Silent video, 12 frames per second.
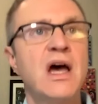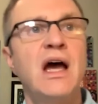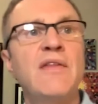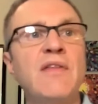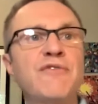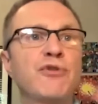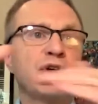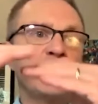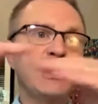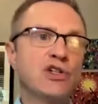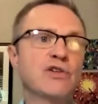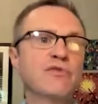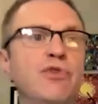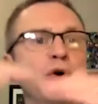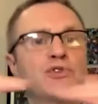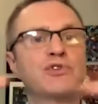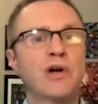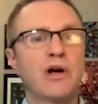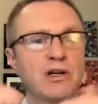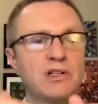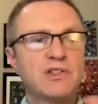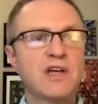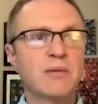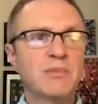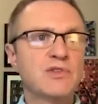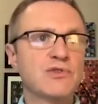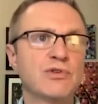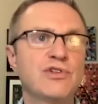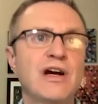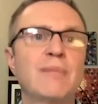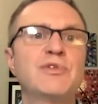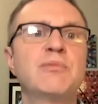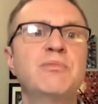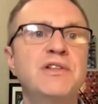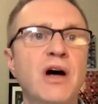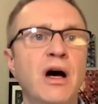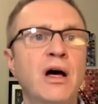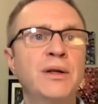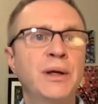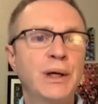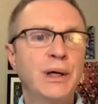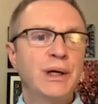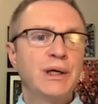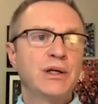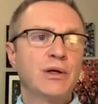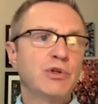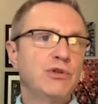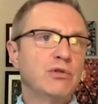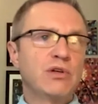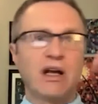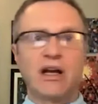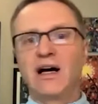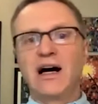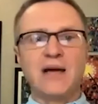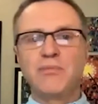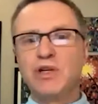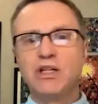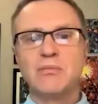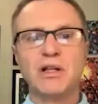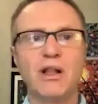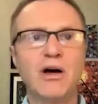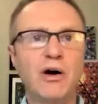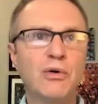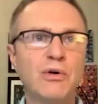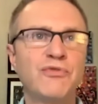And then for each those target segments or jobs to be done, we do kind of high, medium, and low.